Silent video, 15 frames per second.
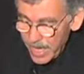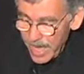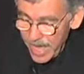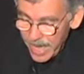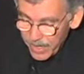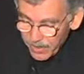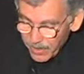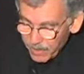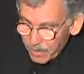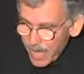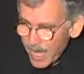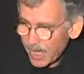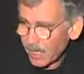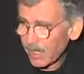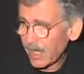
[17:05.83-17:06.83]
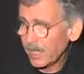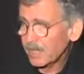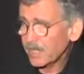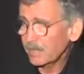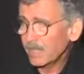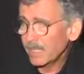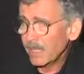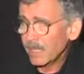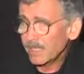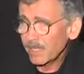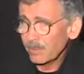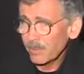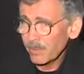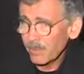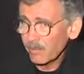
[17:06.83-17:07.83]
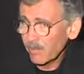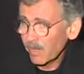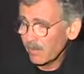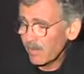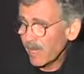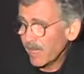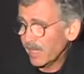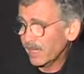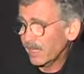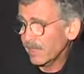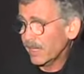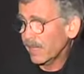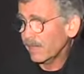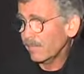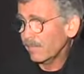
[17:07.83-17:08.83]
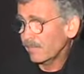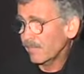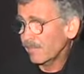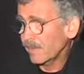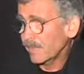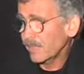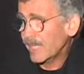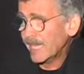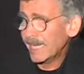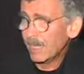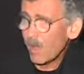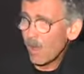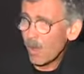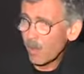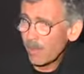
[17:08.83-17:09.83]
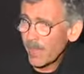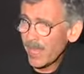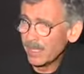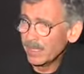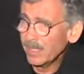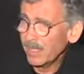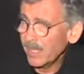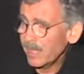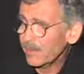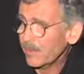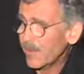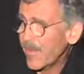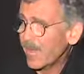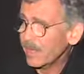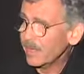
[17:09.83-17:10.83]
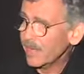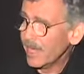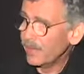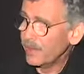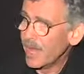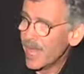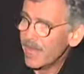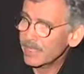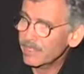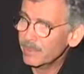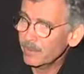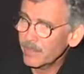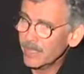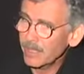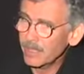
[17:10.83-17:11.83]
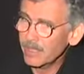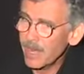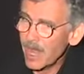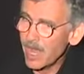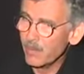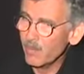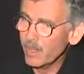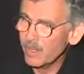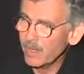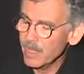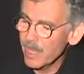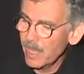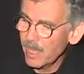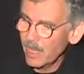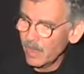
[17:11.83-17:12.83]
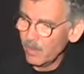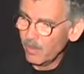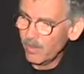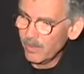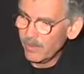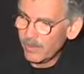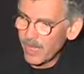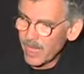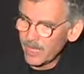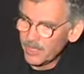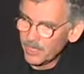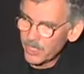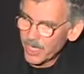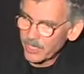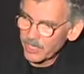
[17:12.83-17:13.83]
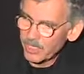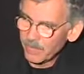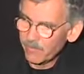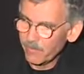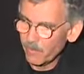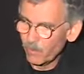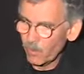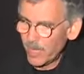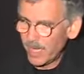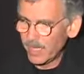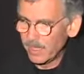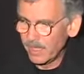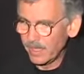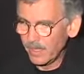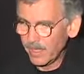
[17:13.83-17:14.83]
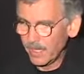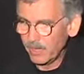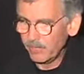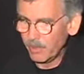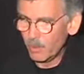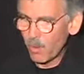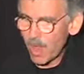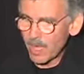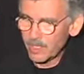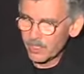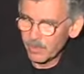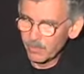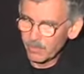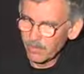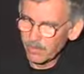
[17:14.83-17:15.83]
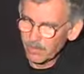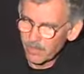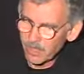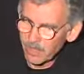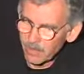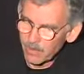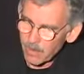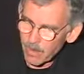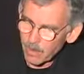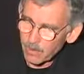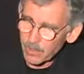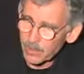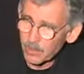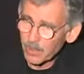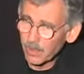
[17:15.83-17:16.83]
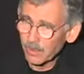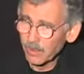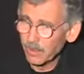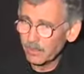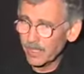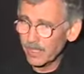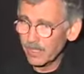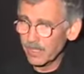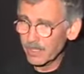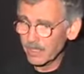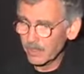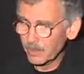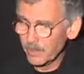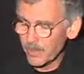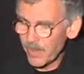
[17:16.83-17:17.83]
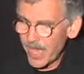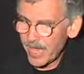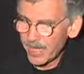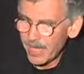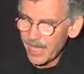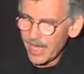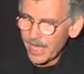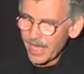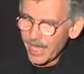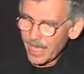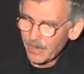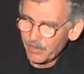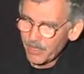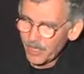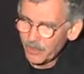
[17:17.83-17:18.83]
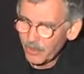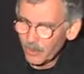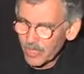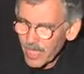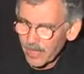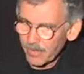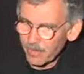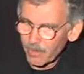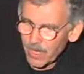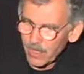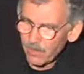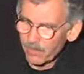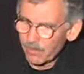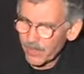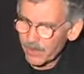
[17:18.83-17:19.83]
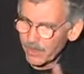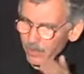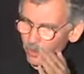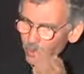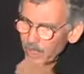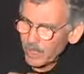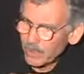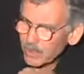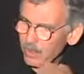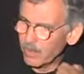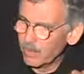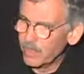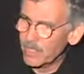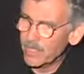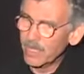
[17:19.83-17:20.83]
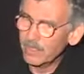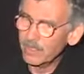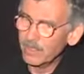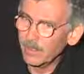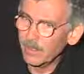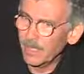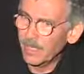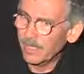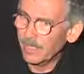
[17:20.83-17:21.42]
and the pilot has to be lined up with the runway, and getting all that together, and there has to be a time when they're not adjusting for wind, and if you watch them, you know, they're always doing a little bit of this, a little bit of that, and if they do that and they're right over me, then the wheels don't center,